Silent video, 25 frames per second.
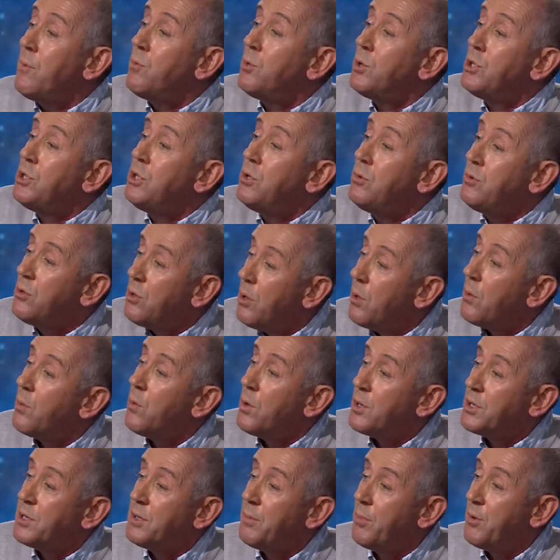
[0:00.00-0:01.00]
would you not
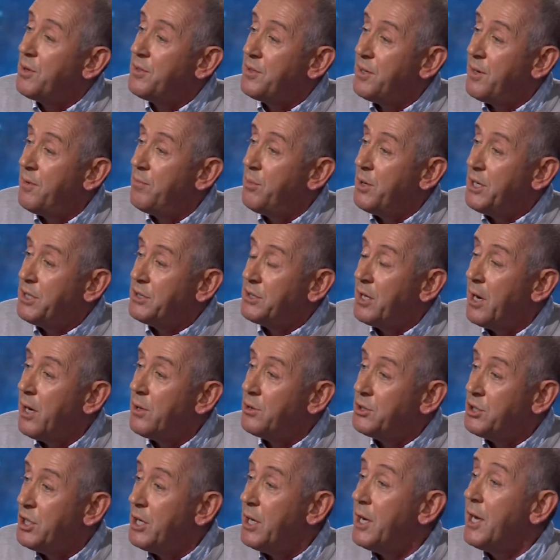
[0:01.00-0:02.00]
want to preserve British
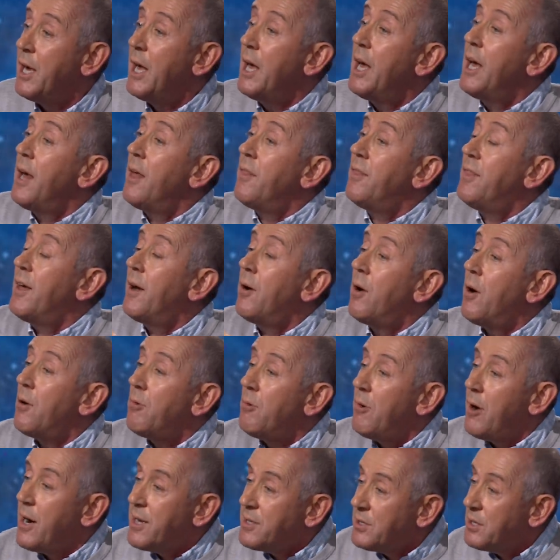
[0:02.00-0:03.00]
culture? There are
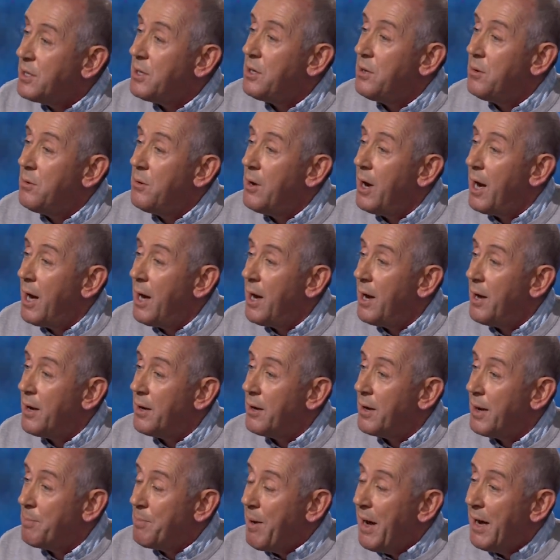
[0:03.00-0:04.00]
rescue
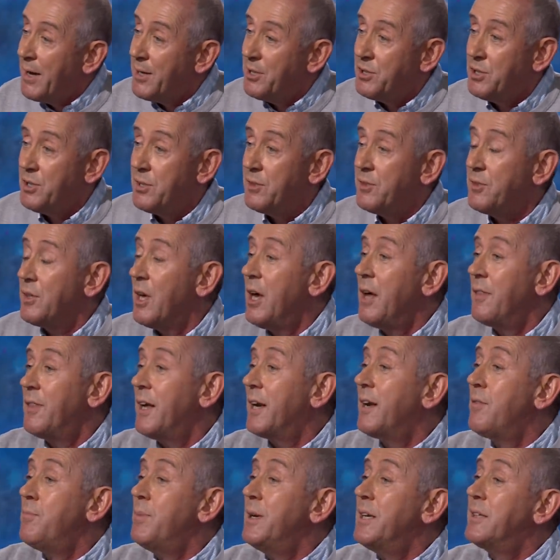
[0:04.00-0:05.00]
packages that
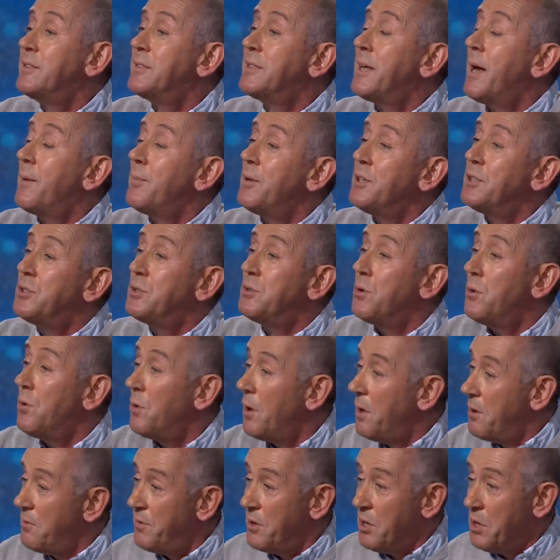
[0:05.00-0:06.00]
have been established all over